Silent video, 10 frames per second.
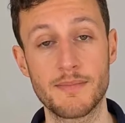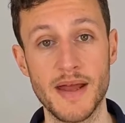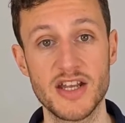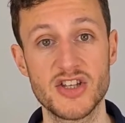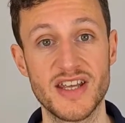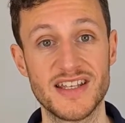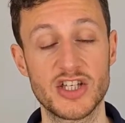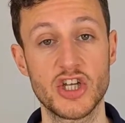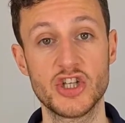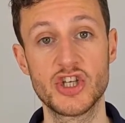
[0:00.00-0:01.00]
manage things
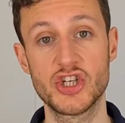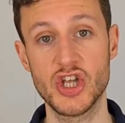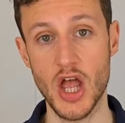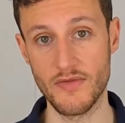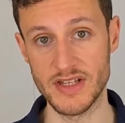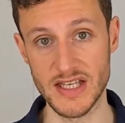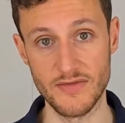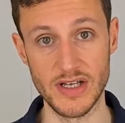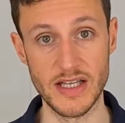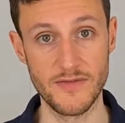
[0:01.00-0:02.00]

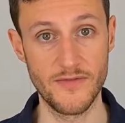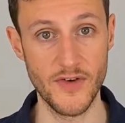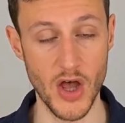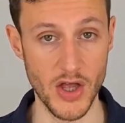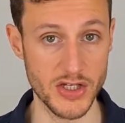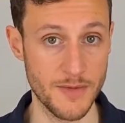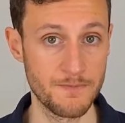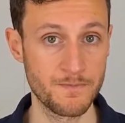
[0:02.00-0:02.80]
conservatively first.